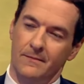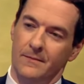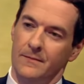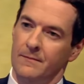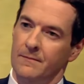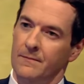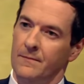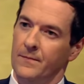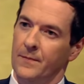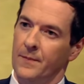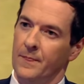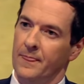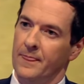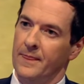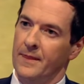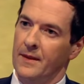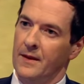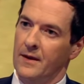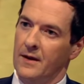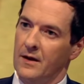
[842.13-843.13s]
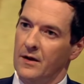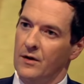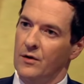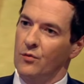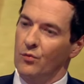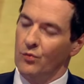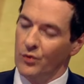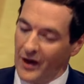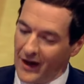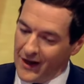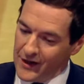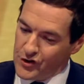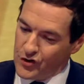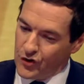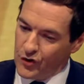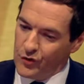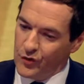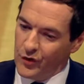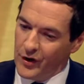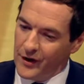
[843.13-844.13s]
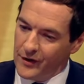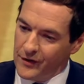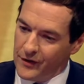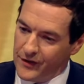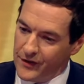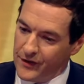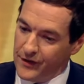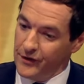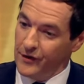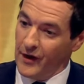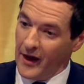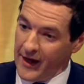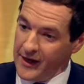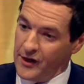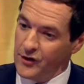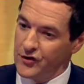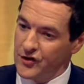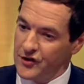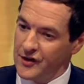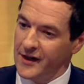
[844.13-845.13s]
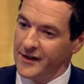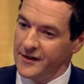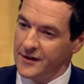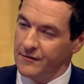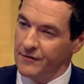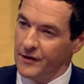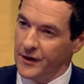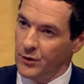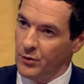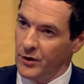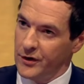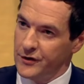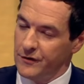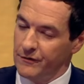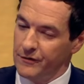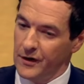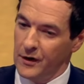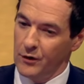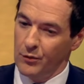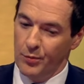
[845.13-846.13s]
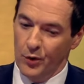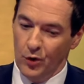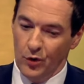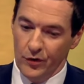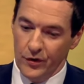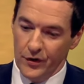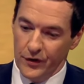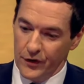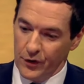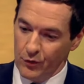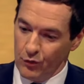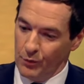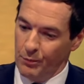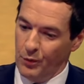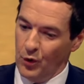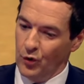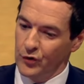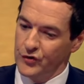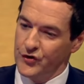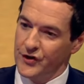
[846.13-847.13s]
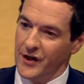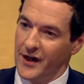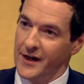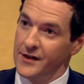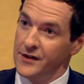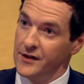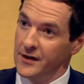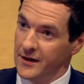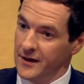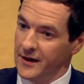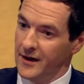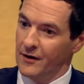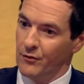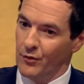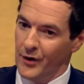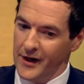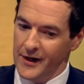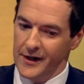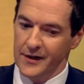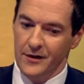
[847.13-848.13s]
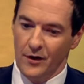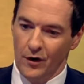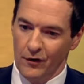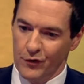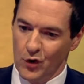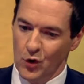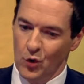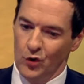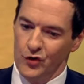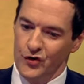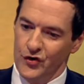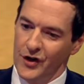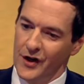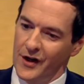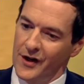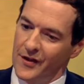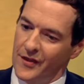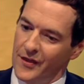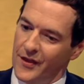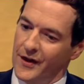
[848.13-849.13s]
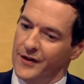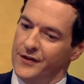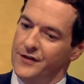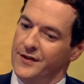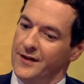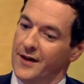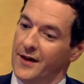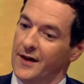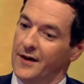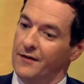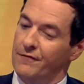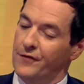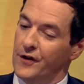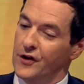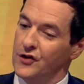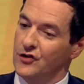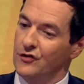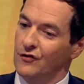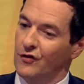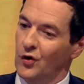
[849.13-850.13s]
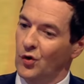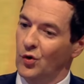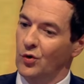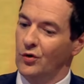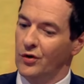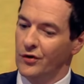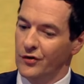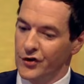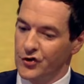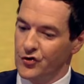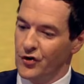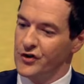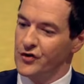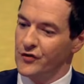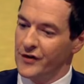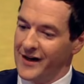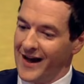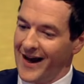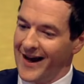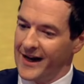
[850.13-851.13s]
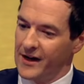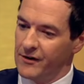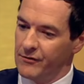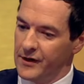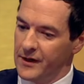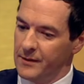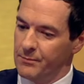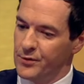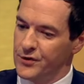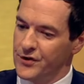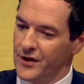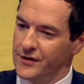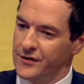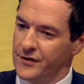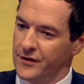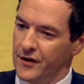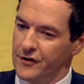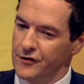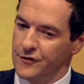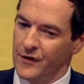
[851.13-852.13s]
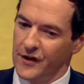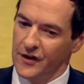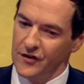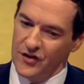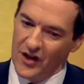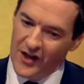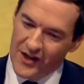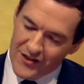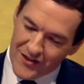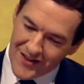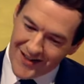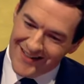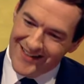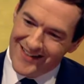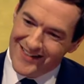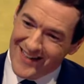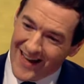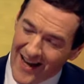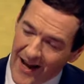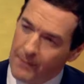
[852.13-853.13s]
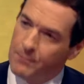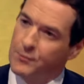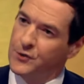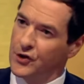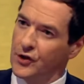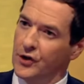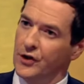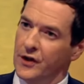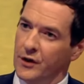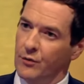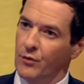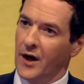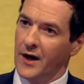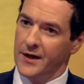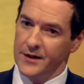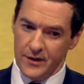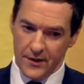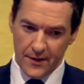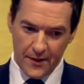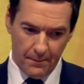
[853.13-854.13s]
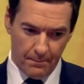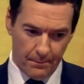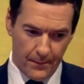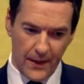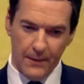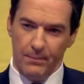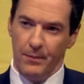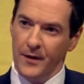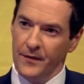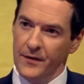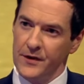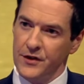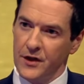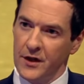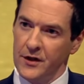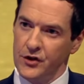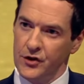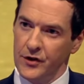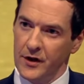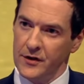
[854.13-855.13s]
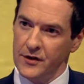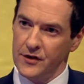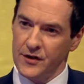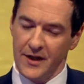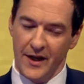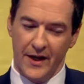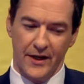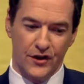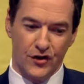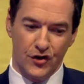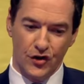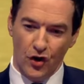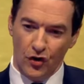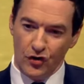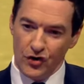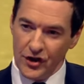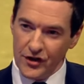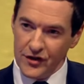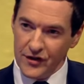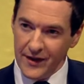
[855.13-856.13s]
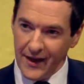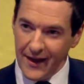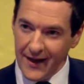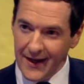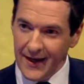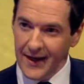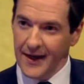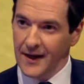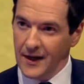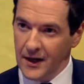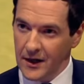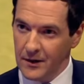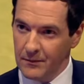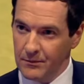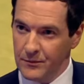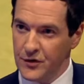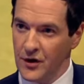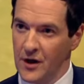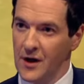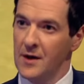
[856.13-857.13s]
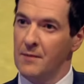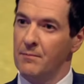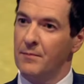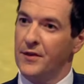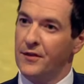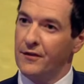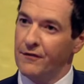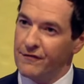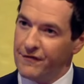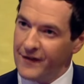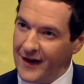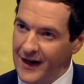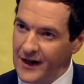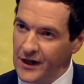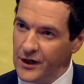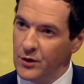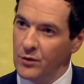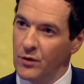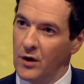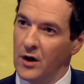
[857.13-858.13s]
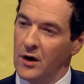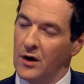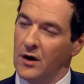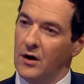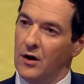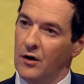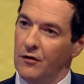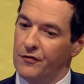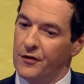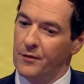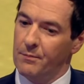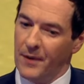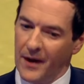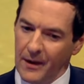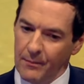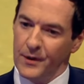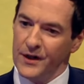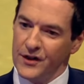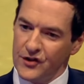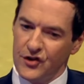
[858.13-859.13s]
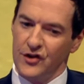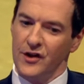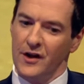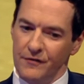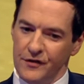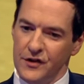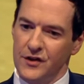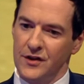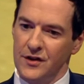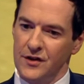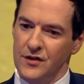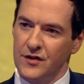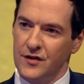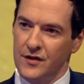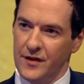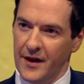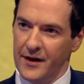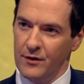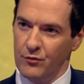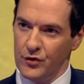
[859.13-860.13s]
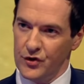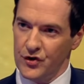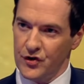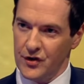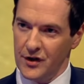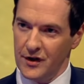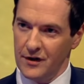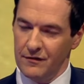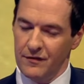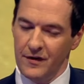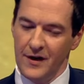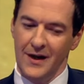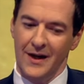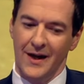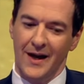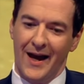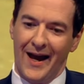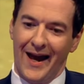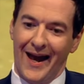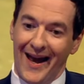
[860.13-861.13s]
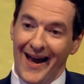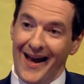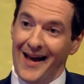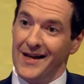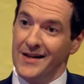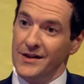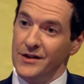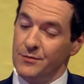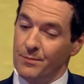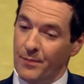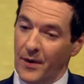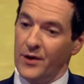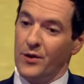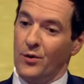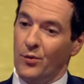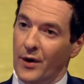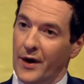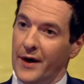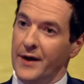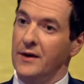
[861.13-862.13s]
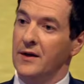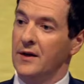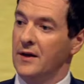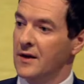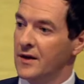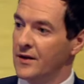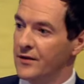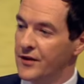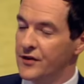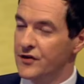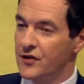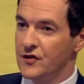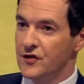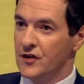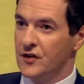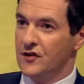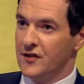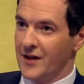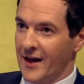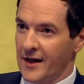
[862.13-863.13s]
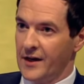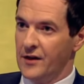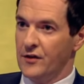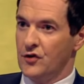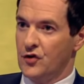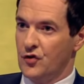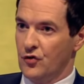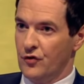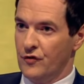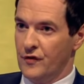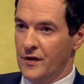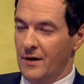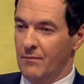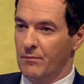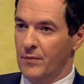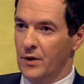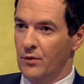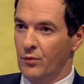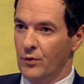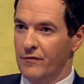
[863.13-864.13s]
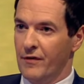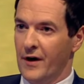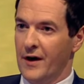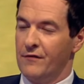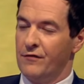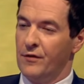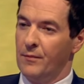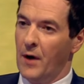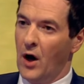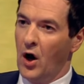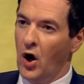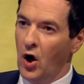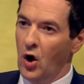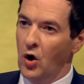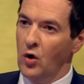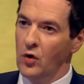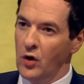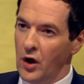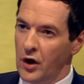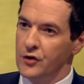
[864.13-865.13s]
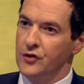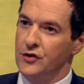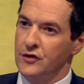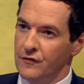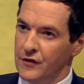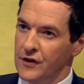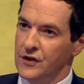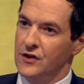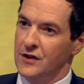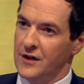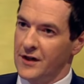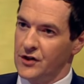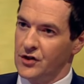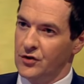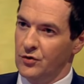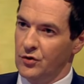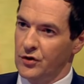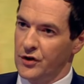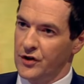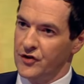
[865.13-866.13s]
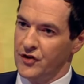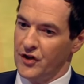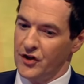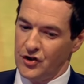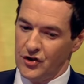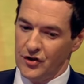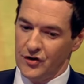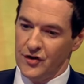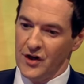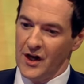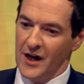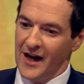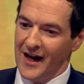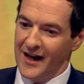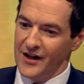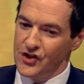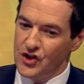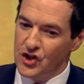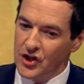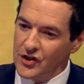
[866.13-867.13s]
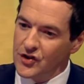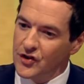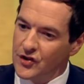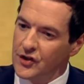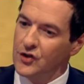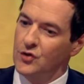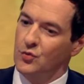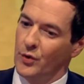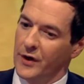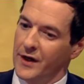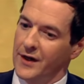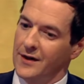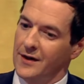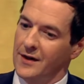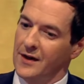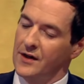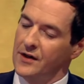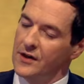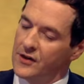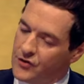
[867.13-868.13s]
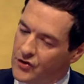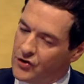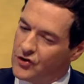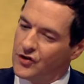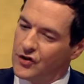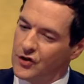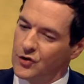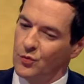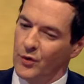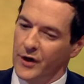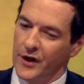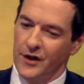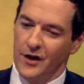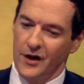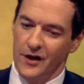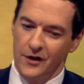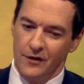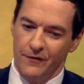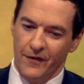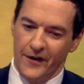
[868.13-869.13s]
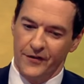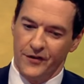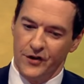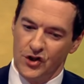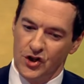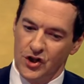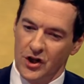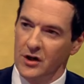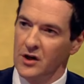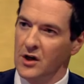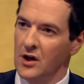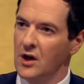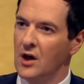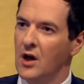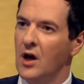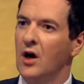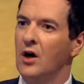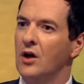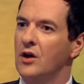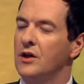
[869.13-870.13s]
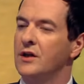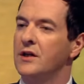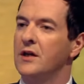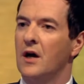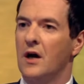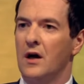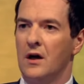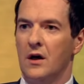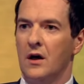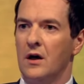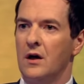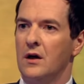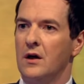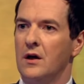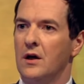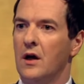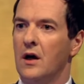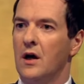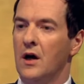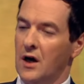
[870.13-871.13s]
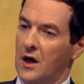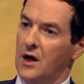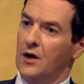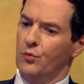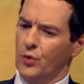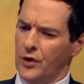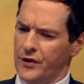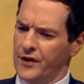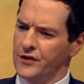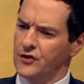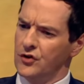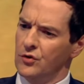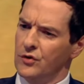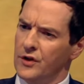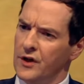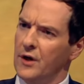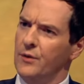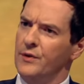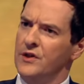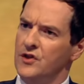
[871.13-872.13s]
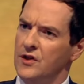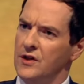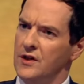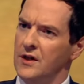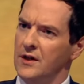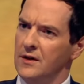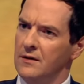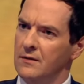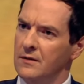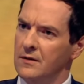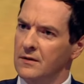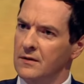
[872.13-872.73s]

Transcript: figure is bogus. Andrew, A, you're selectively quoting from that report. The report said, and I read it, of course, that, uh, first of all, the Treasury had accurately presented those figures. Second, it's absolutely right that people in this country understand it's not just their incomes, but the value of the public services they receive. All right. And, by the way, this is exactly the sort of number we've had from a whole host of international organizations. And just this week, well, let's just this week, you've had well, no Ch other uh, organization uh, uses that uh, figure. Uh, well, they do, the OECD.